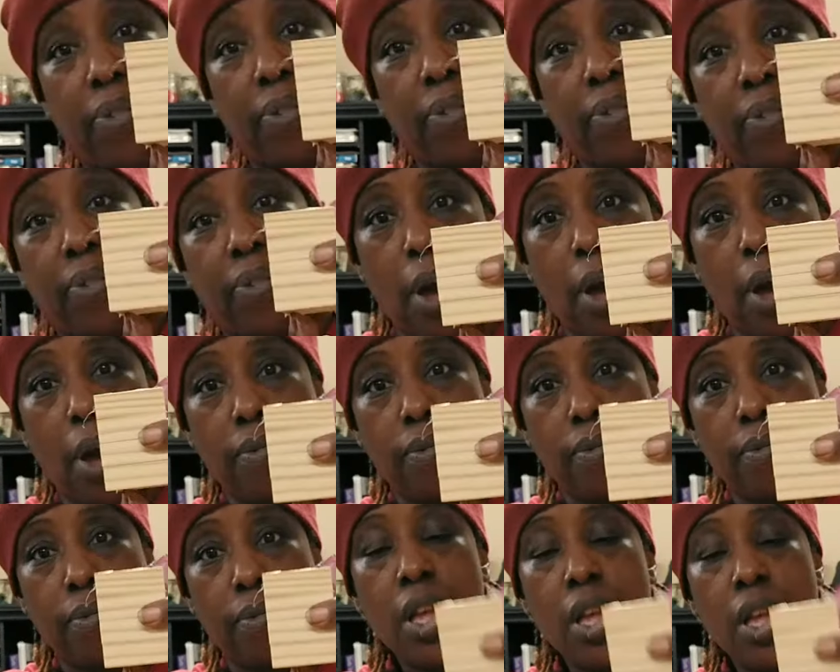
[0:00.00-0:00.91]
over.
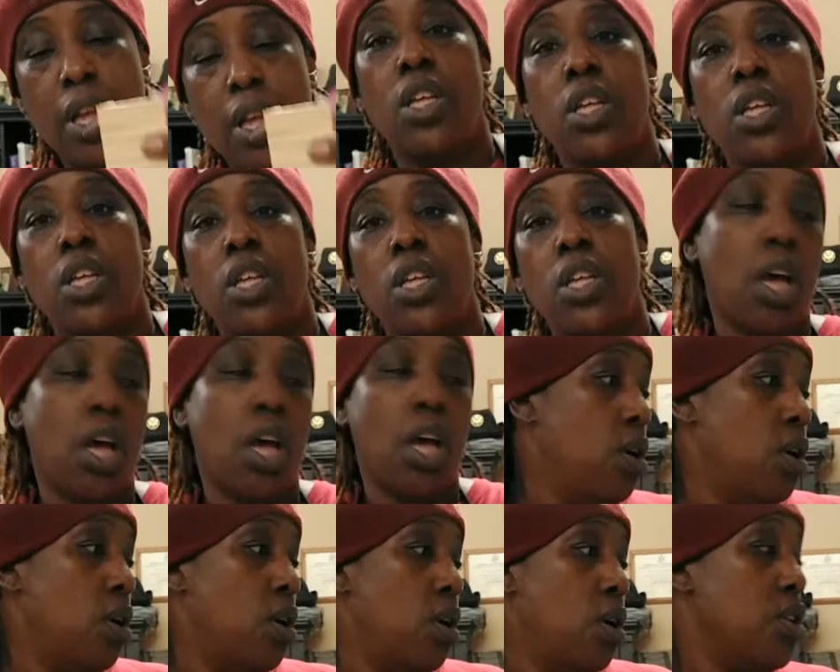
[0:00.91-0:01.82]
So
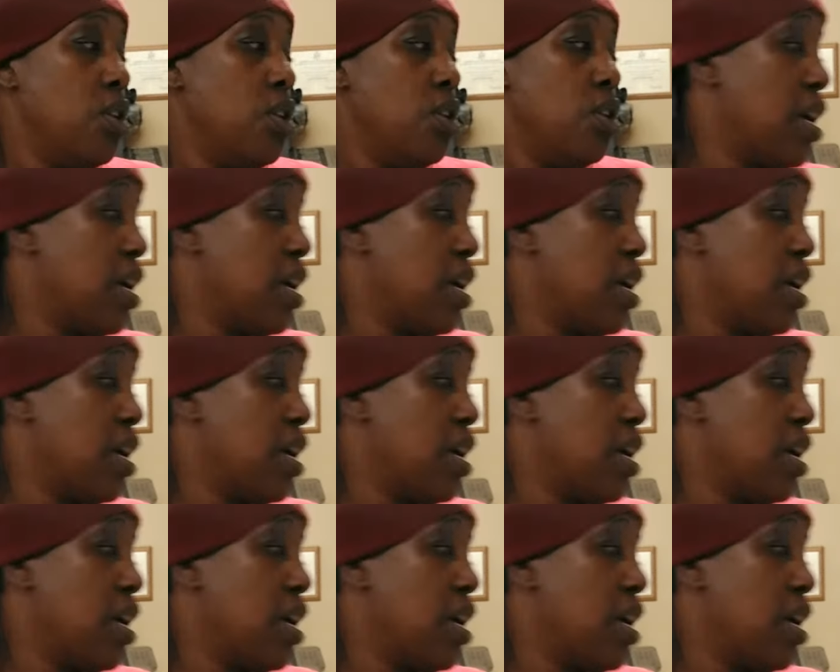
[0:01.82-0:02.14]
you're going to